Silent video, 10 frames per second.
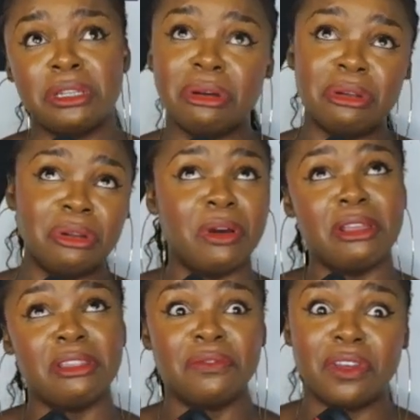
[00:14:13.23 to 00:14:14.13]
"Don't do
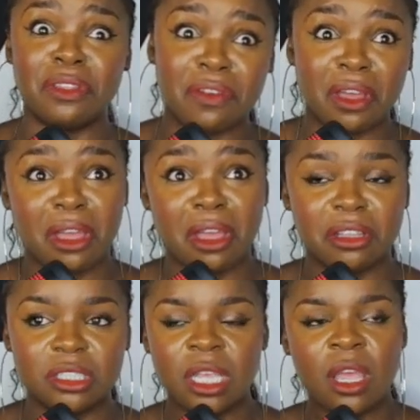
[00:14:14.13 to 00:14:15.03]
anything for the
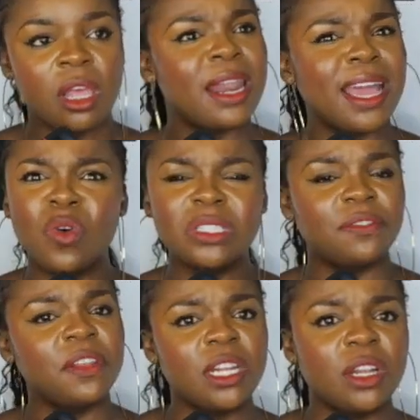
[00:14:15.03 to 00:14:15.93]
fans." Like, who is
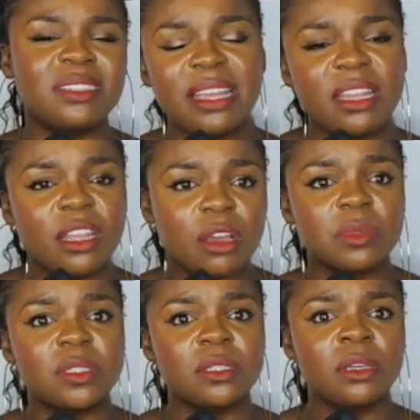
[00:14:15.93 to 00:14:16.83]
filling up the
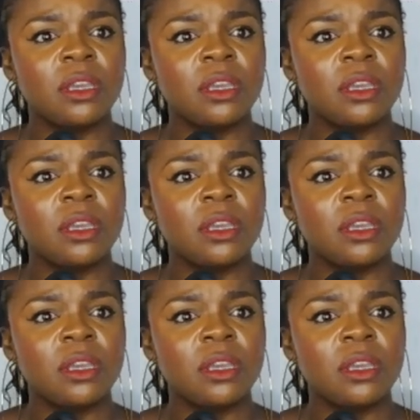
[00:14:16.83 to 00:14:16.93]
stadiums?